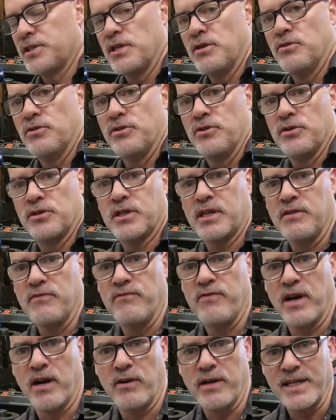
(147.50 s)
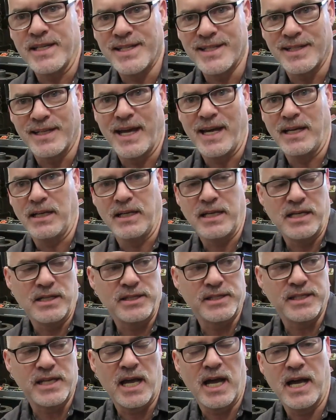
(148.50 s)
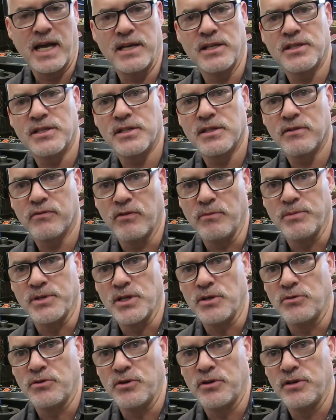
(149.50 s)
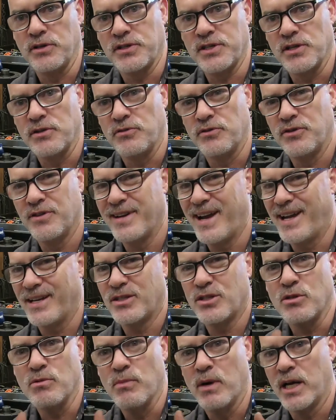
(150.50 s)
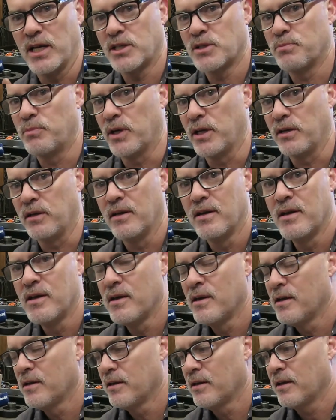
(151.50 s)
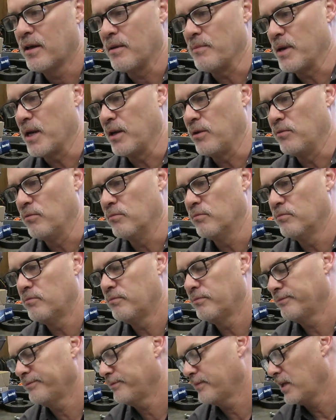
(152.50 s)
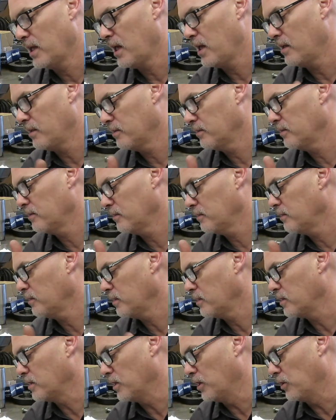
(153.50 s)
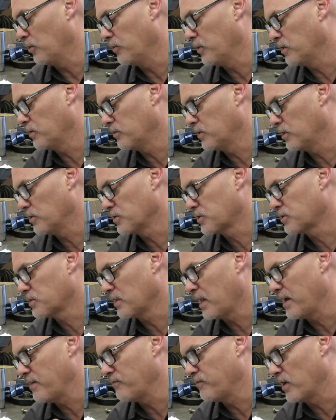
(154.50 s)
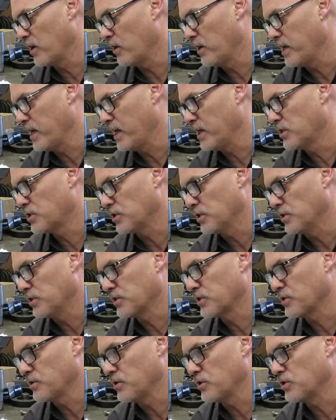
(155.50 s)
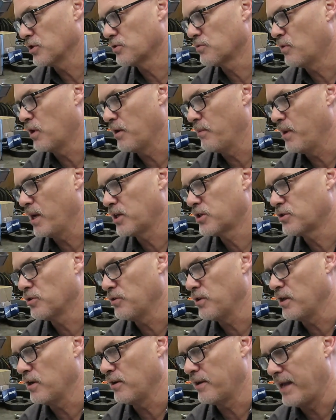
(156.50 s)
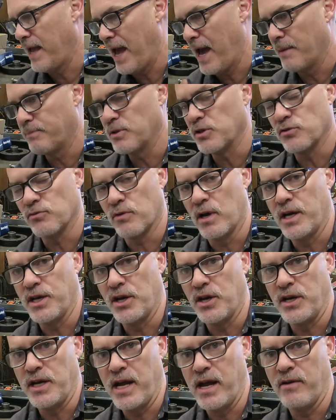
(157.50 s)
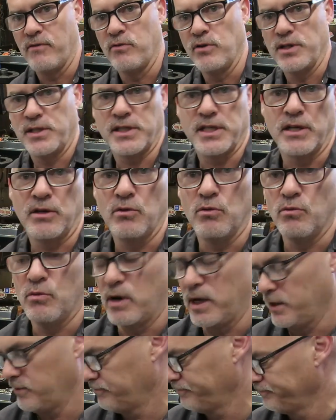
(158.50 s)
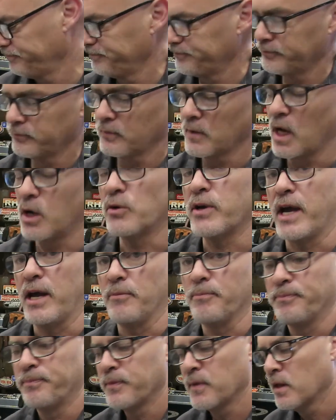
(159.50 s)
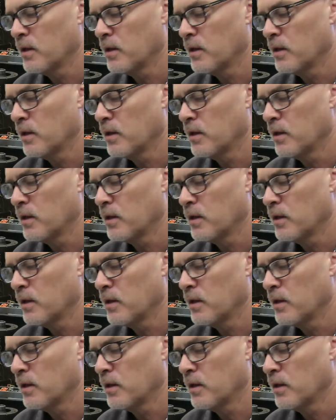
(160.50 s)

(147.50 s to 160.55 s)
cylinders can vary slightly in size from cylinder to cylinder, not too much, but I mean, you know, there's slight variation, so you just want to make sure that your gap is right on every single one. Okay,